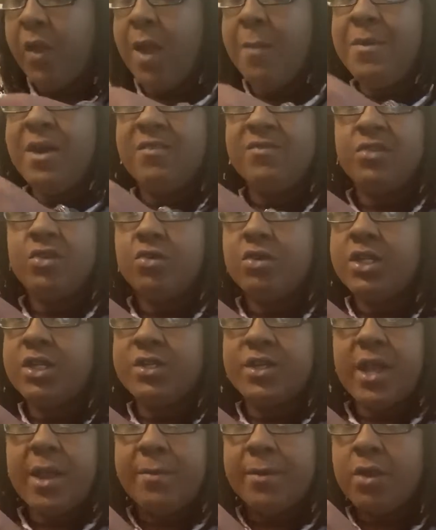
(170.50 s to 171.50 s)
I'm gonna have to go get a
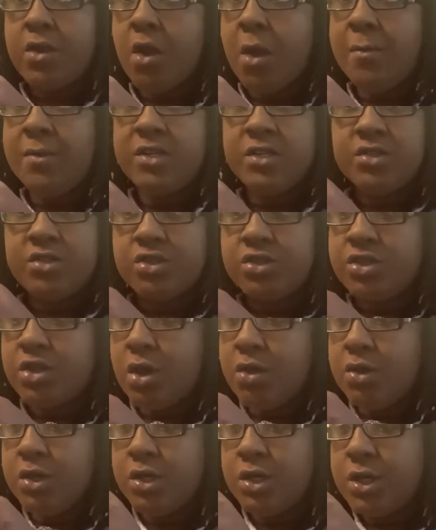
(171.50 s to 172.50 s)
napkin, y'all, but this is
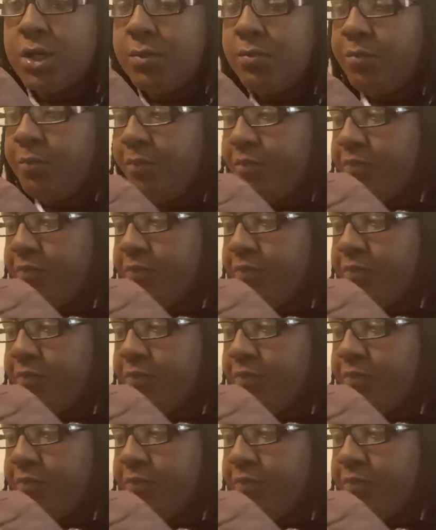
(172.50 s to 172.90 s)
so good.